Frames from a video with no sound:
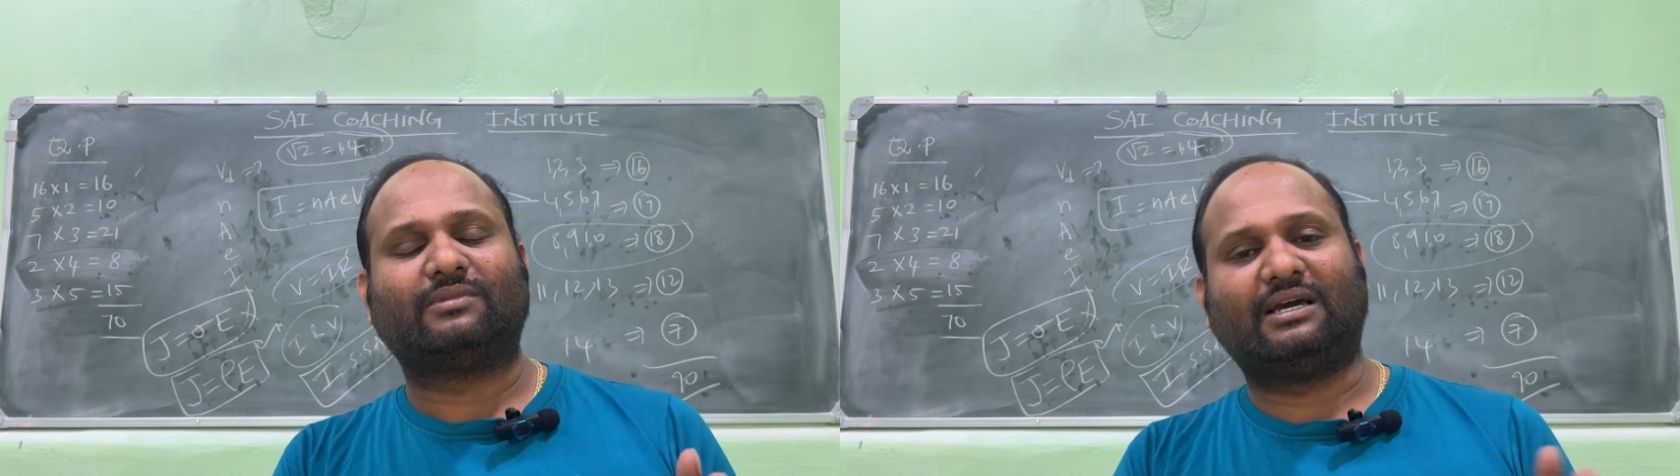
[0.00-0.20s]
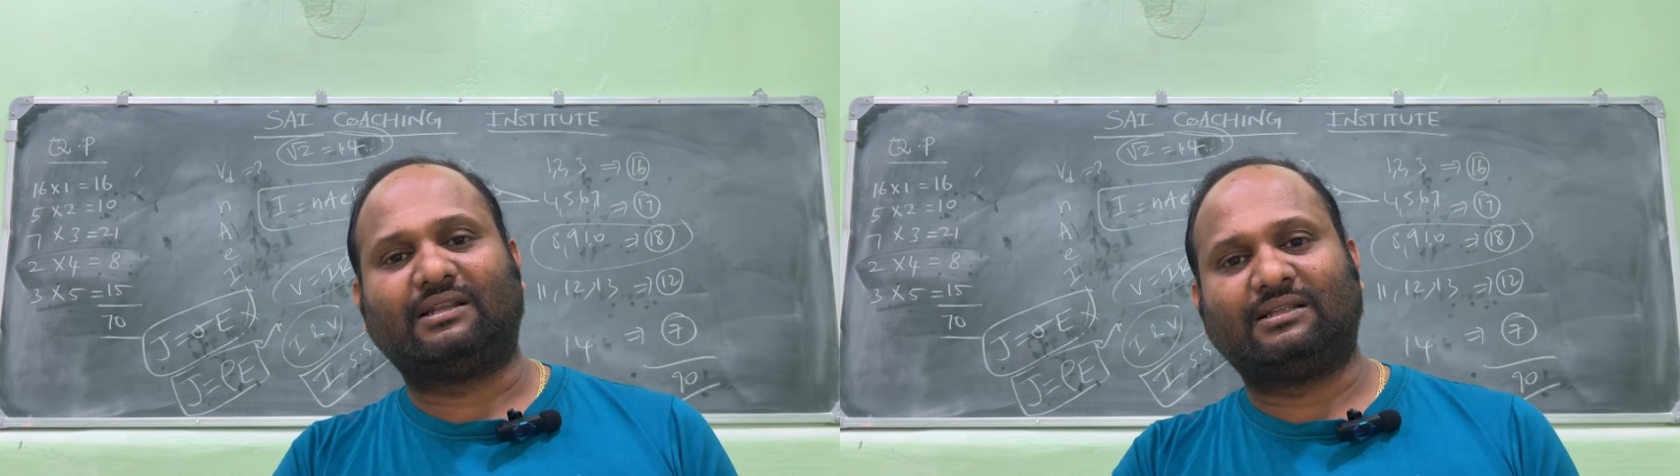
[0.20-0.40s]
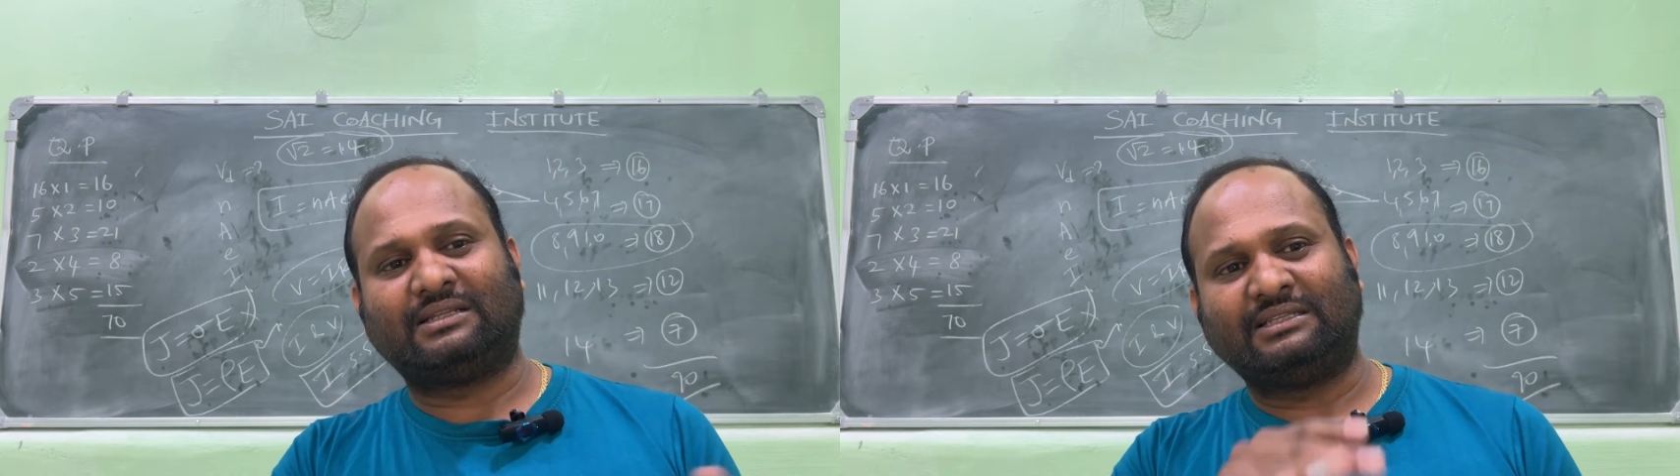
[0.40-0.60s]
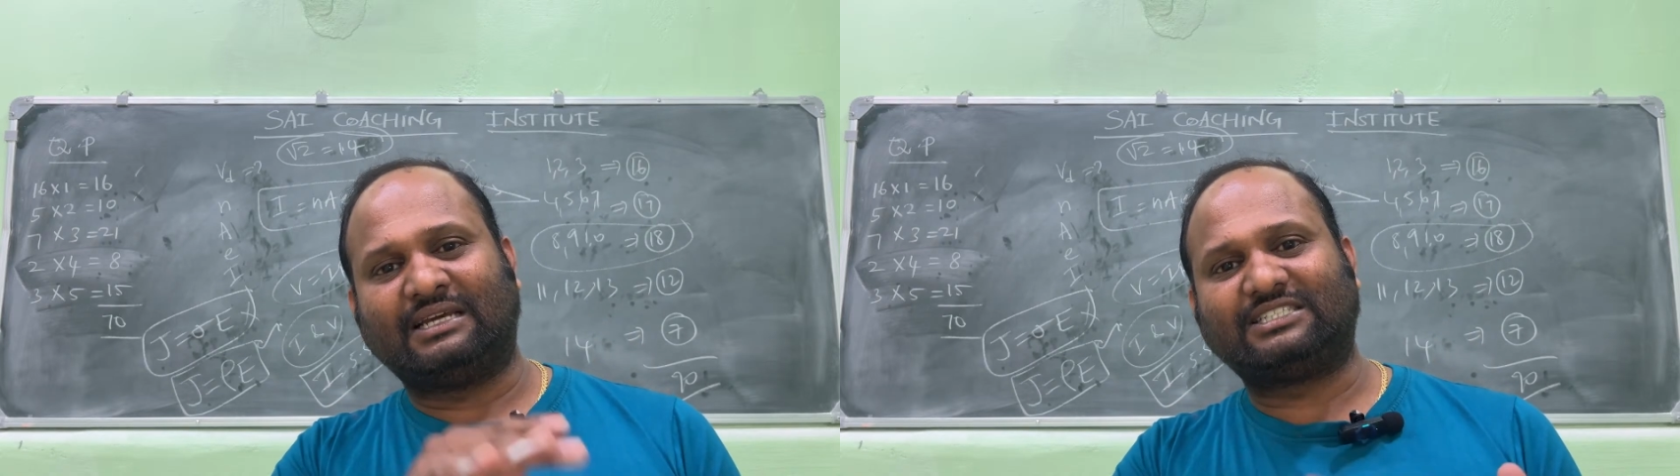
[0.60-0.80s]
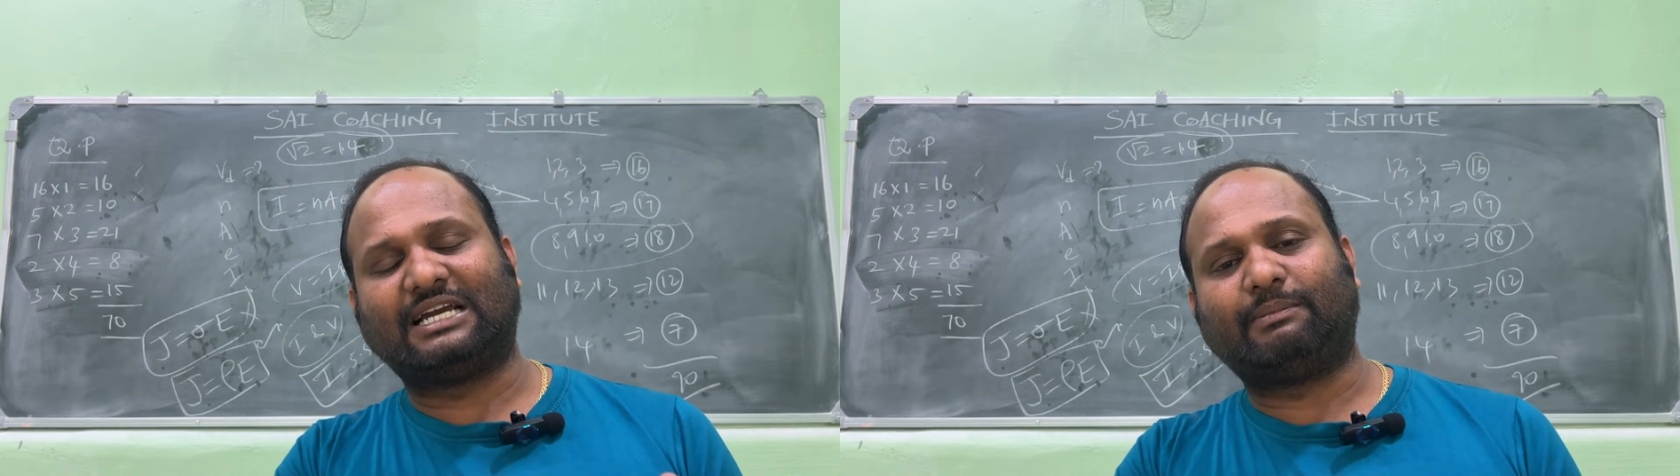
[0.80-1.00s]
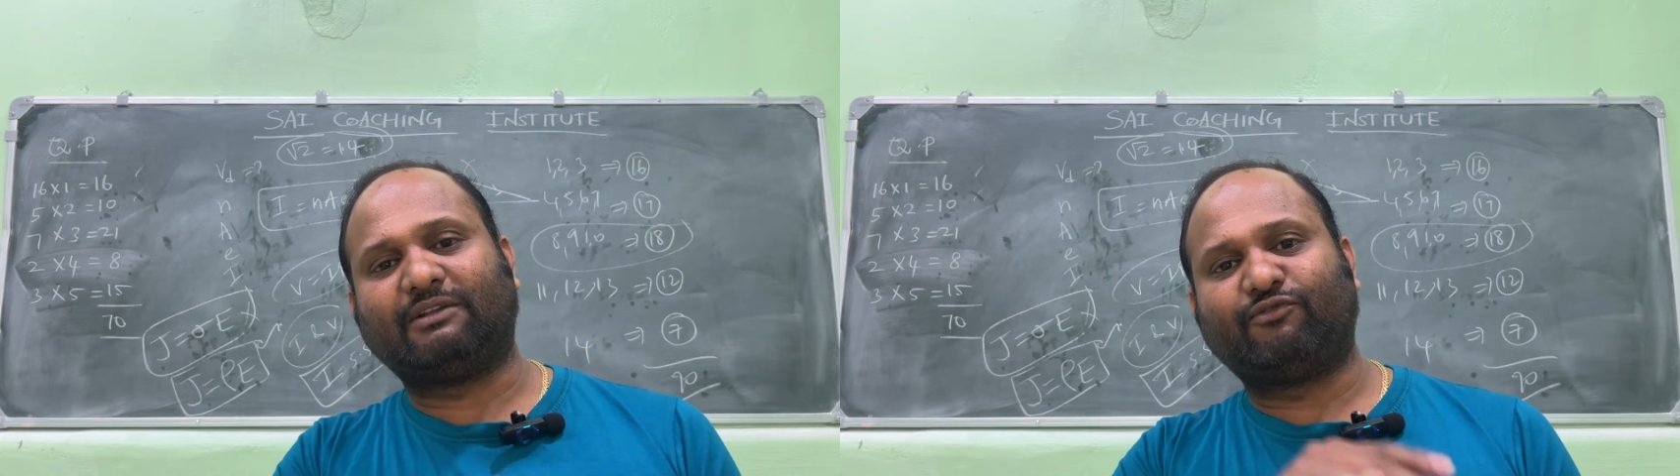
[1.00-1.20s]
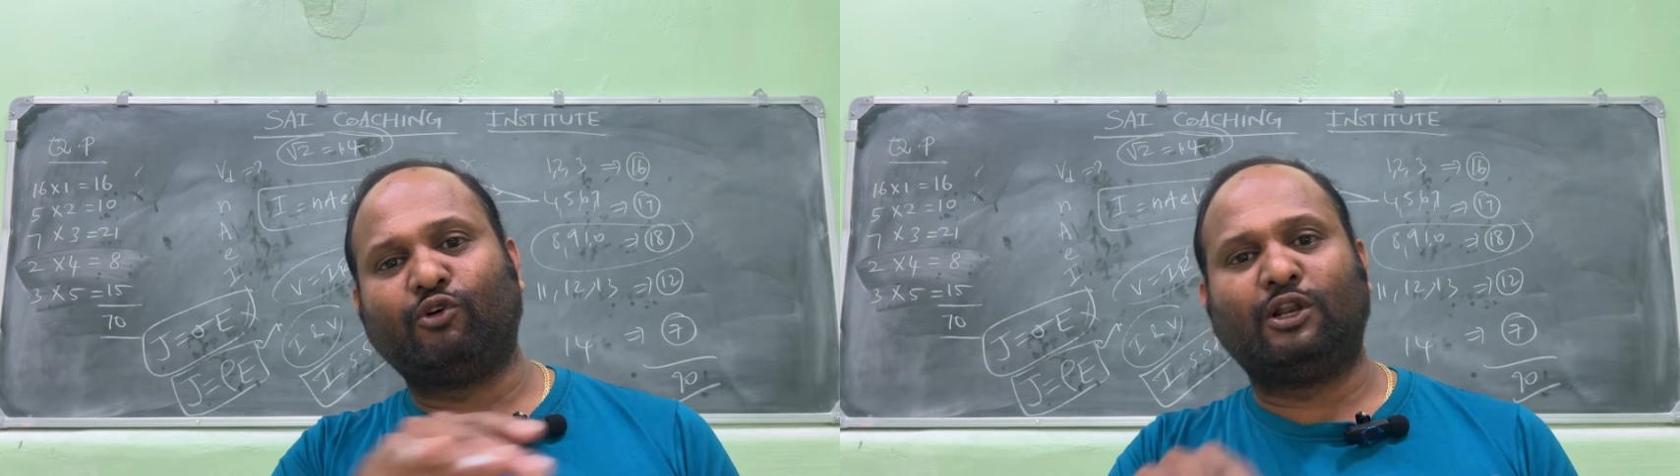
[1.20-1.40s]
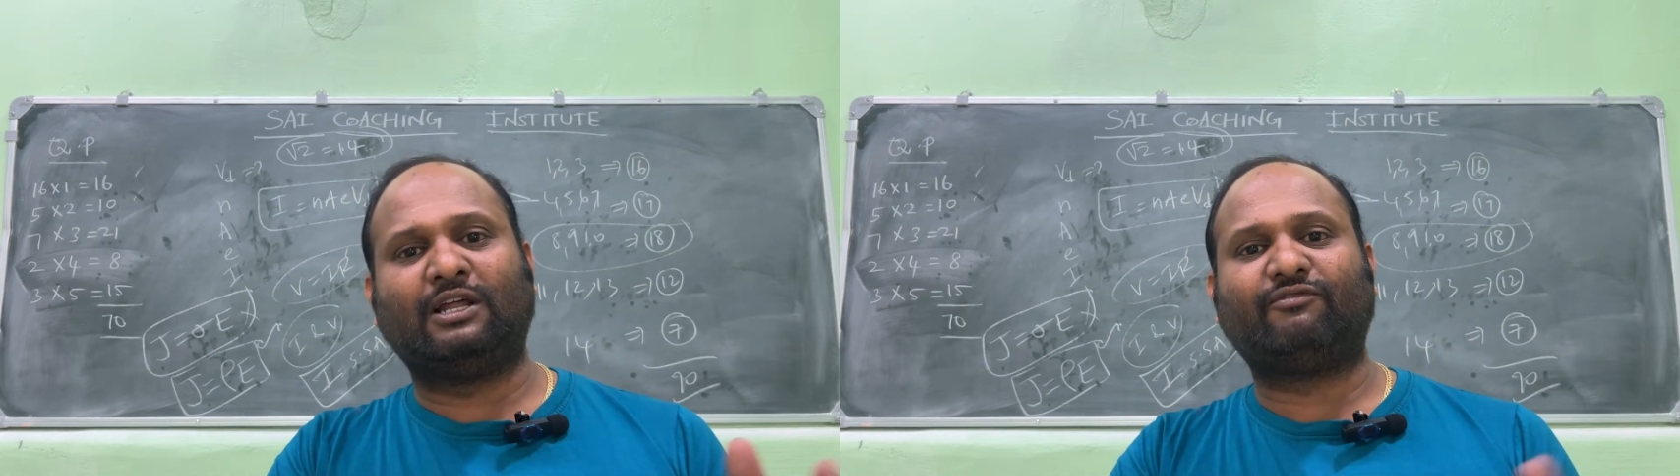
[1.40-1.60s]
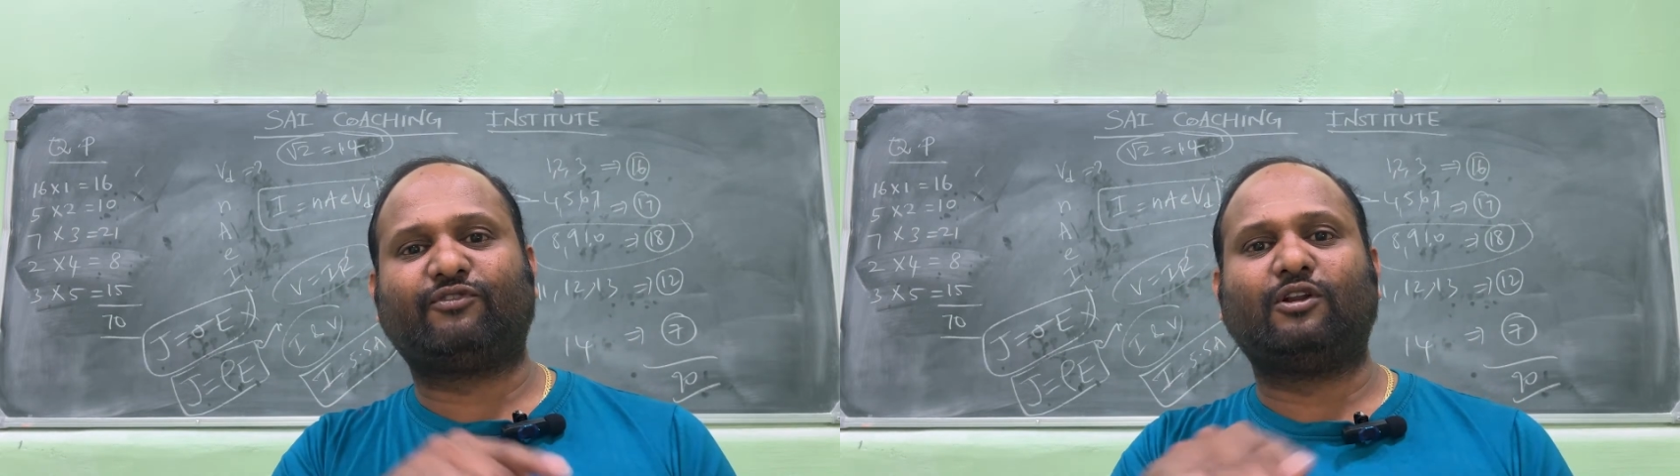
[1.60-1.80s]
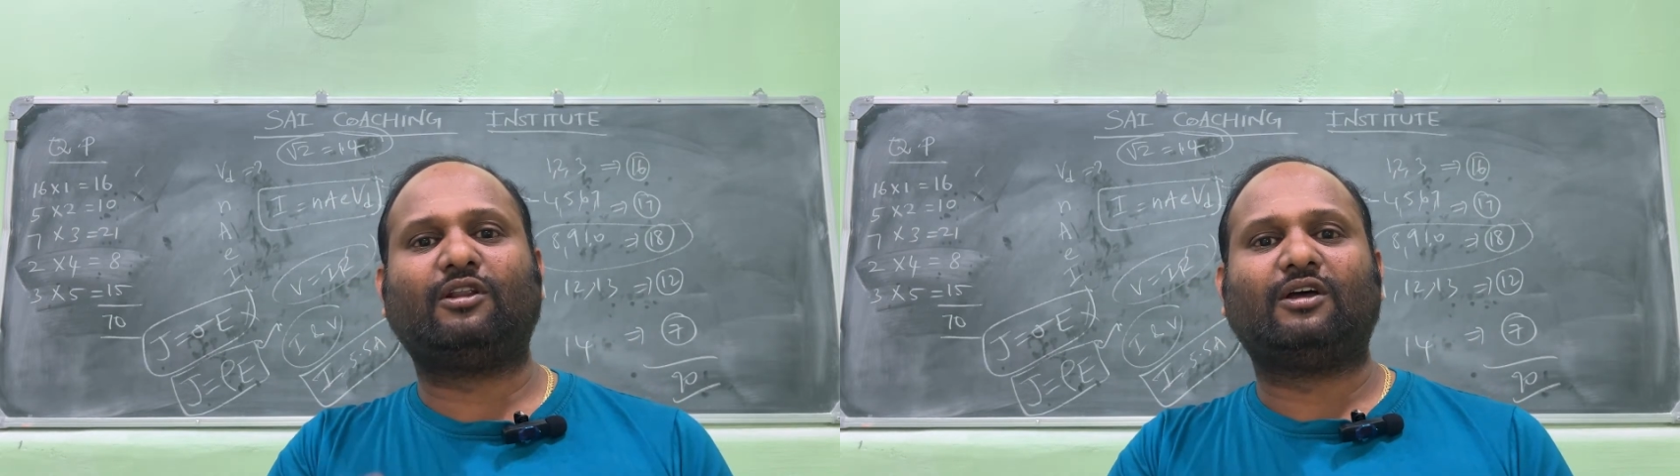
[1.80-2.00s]
There in that chapter
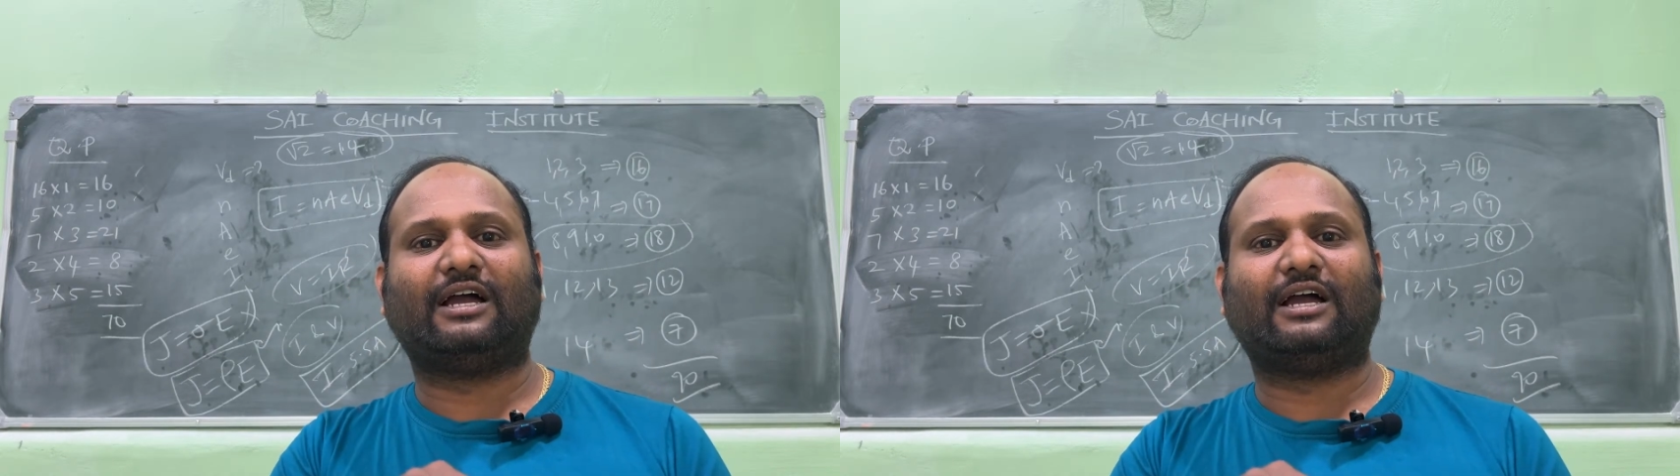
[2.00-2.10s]
full